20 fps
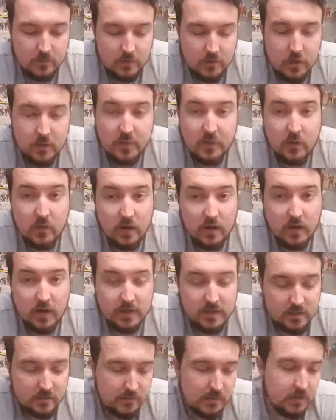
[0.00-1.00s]
have been quite
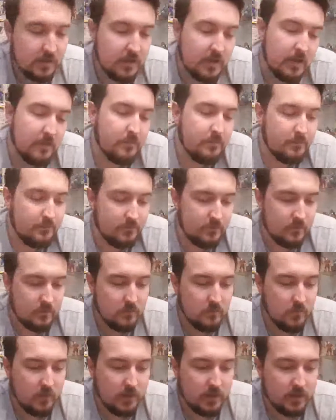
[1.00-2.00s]
nice, but you know,
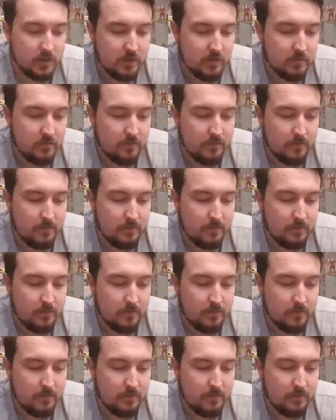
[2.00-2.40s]
what can you do?